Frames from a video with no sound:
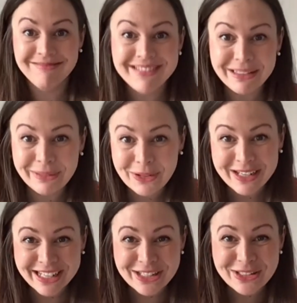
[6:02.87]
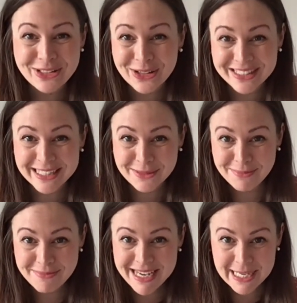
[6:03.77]
So we call it a dotted
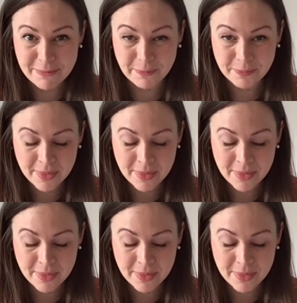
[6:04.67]
minim.